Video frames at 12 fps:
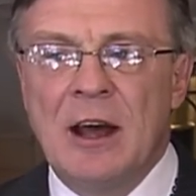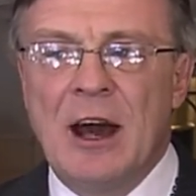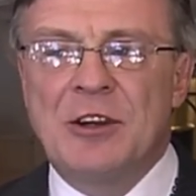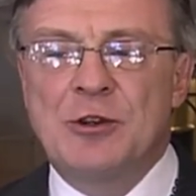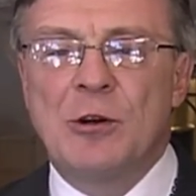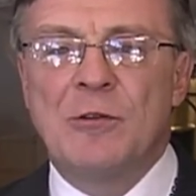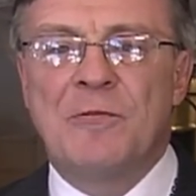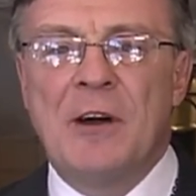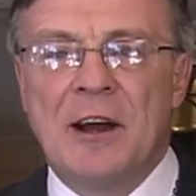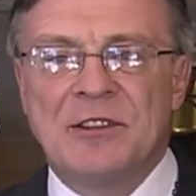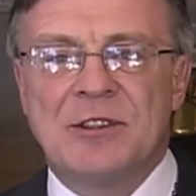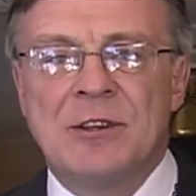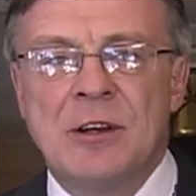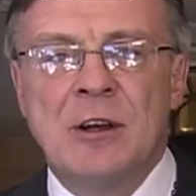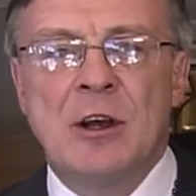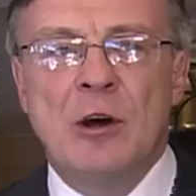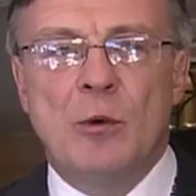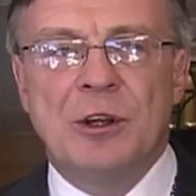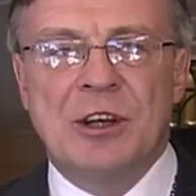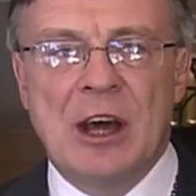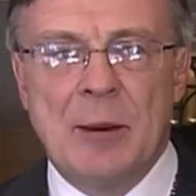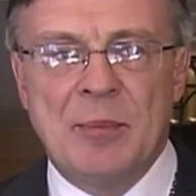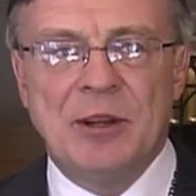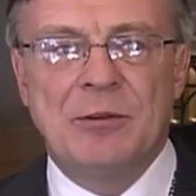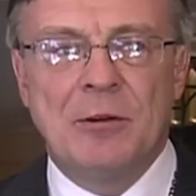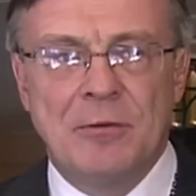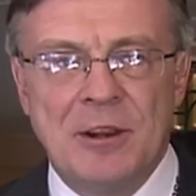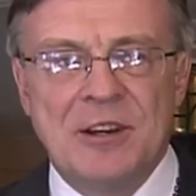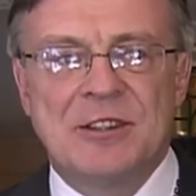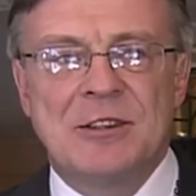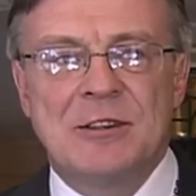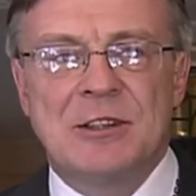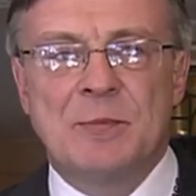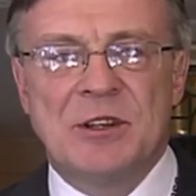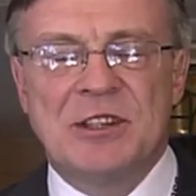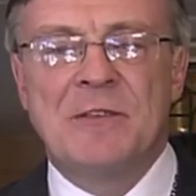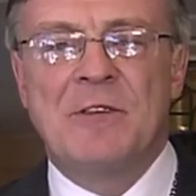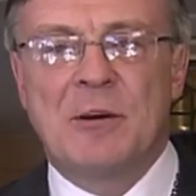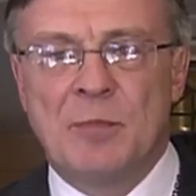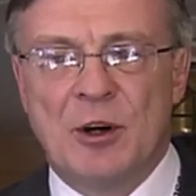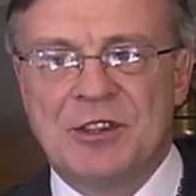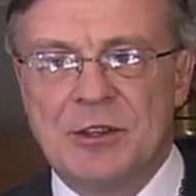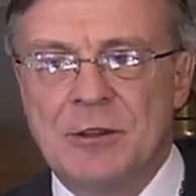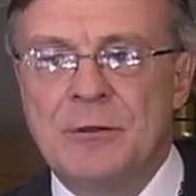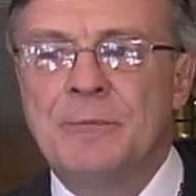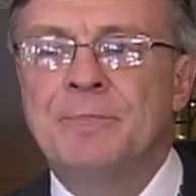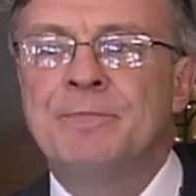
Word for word: actual facts what happened to this specific person.